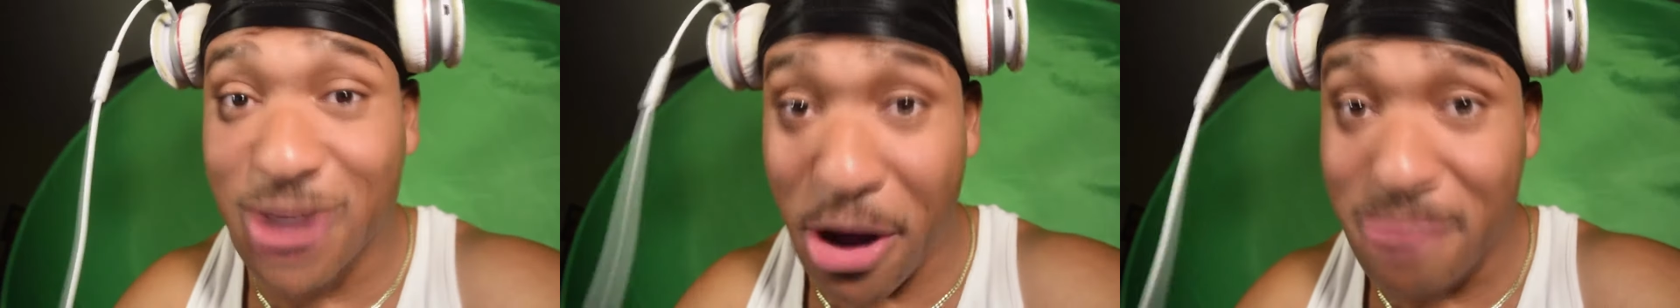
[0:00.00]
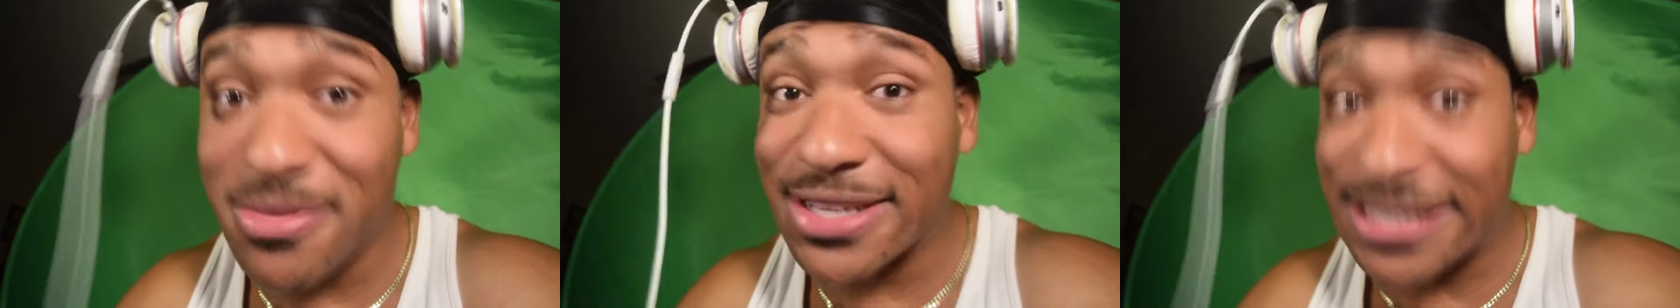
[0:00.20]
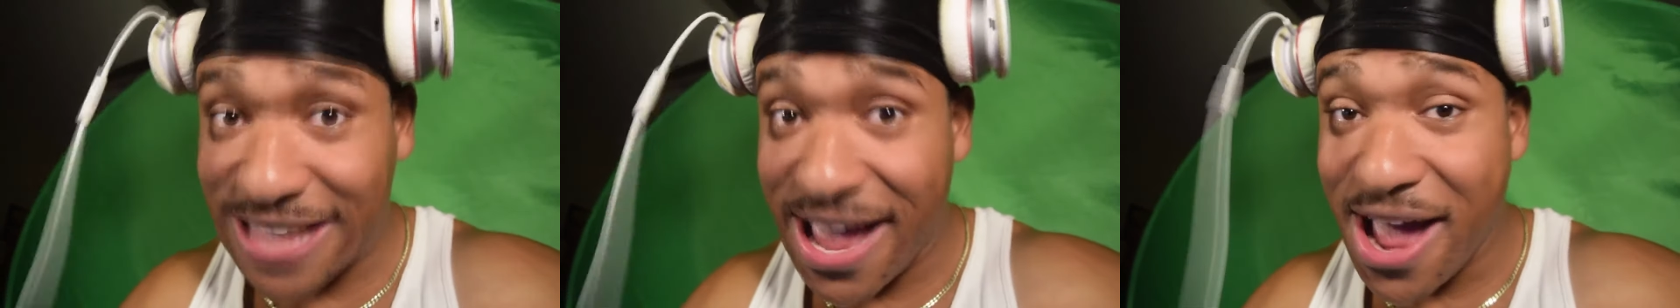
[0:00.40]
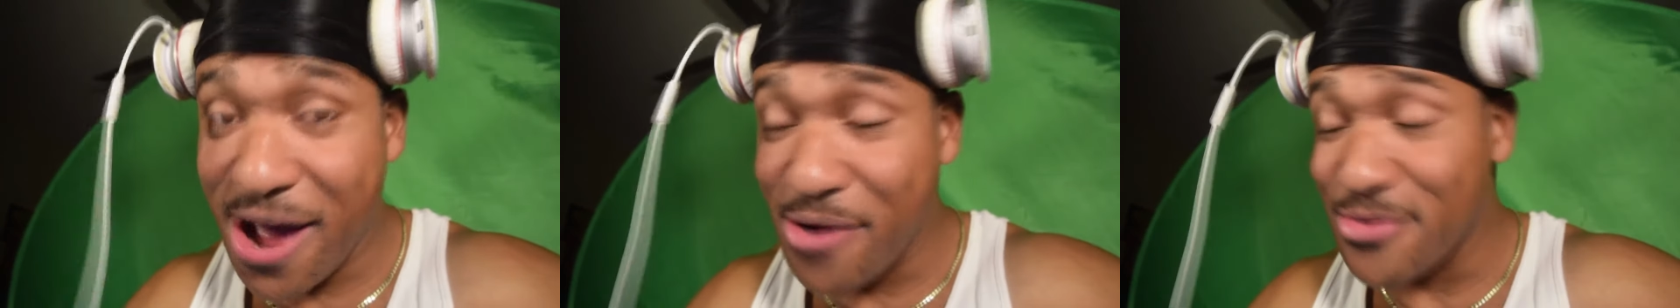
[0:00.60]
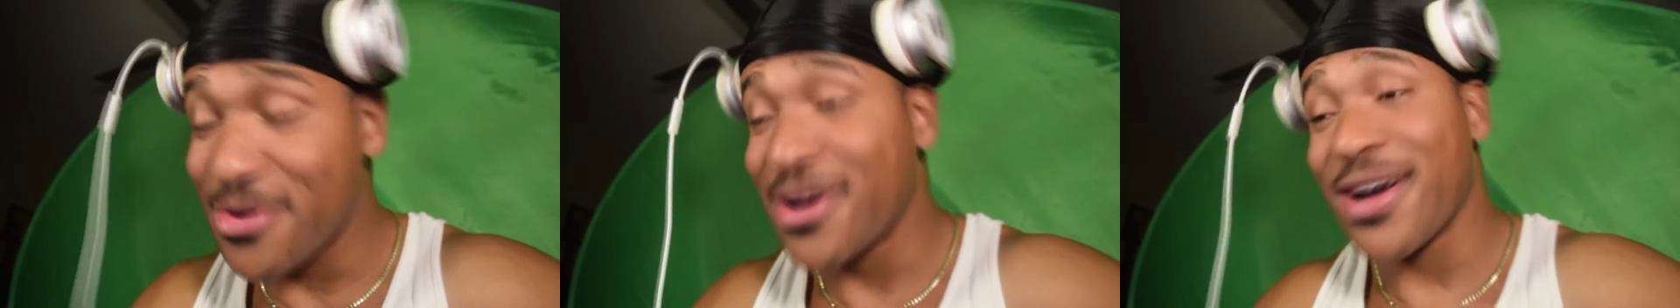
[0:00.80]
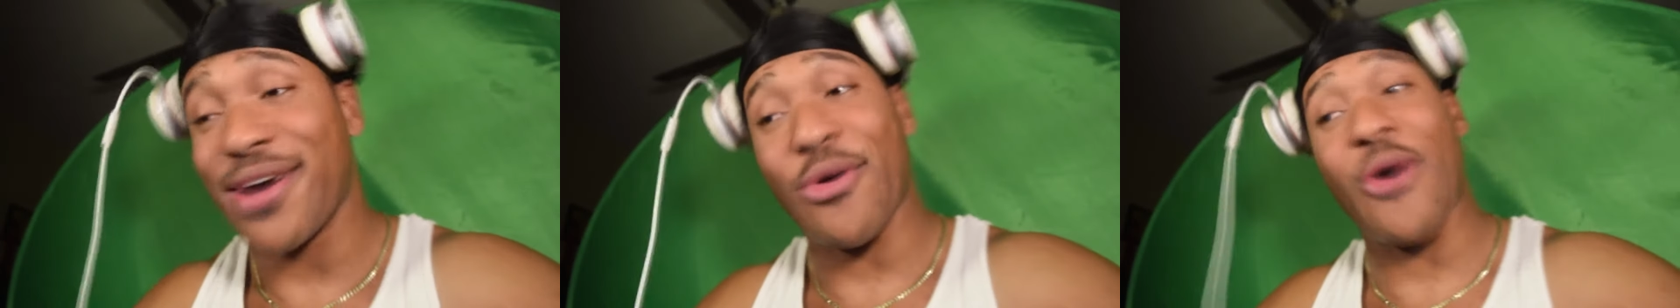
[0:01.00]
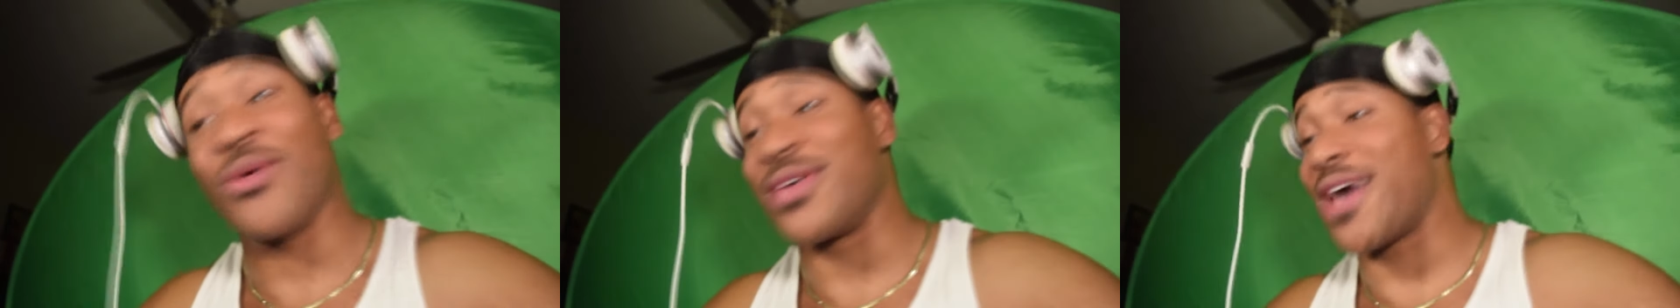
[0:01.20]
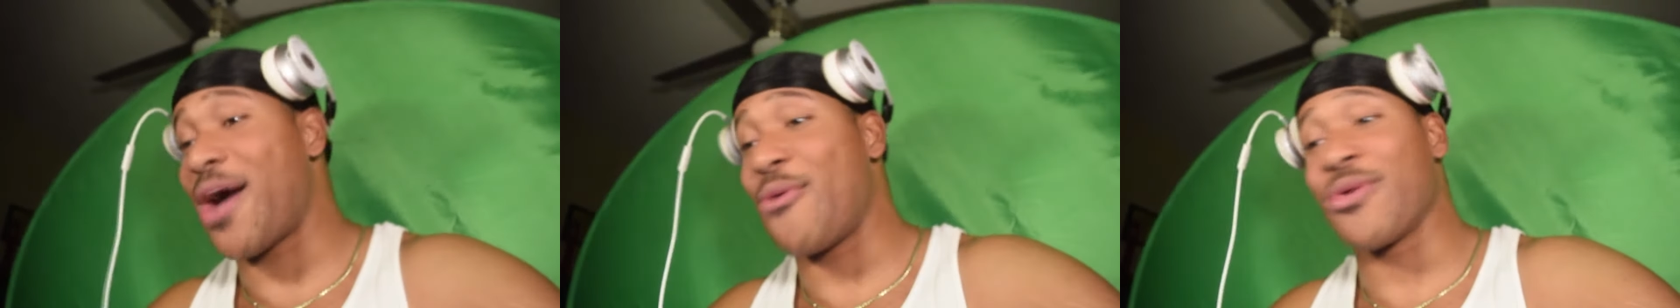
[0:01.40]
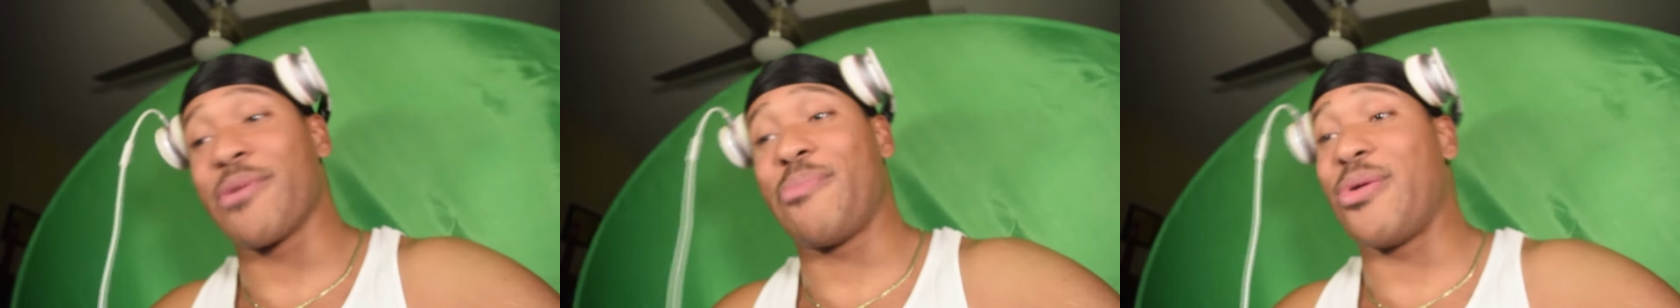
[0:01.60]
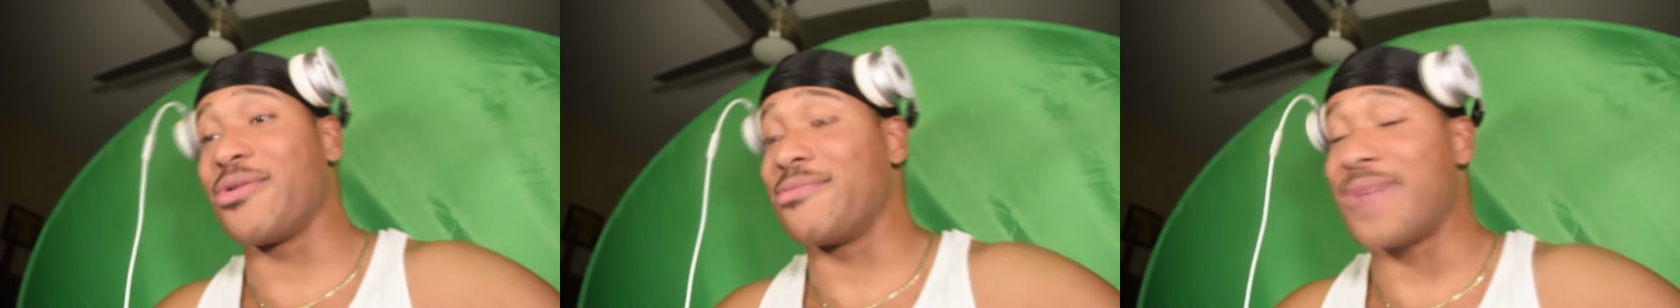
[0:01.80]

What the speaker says: come to town, oh, yeah, I want to put